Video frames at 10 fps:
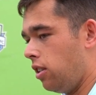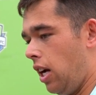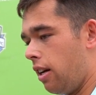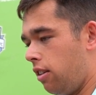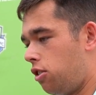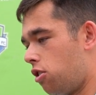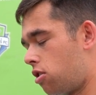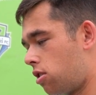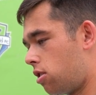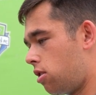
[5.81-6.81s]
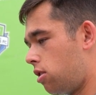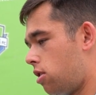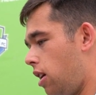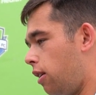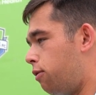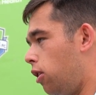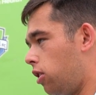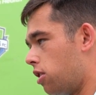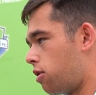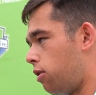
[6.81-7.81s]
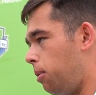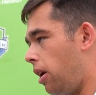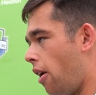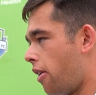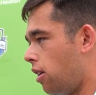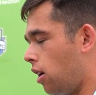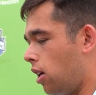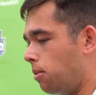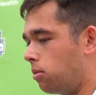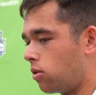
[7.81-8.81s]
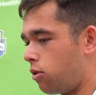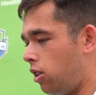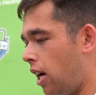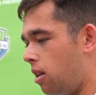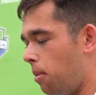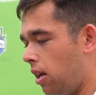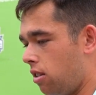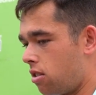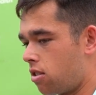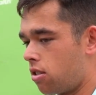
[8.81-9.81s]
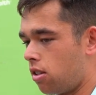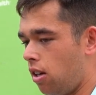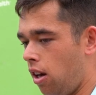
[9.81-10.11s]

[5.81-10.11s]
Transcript: Yeah, I think just staying focused for me for 90 minutes.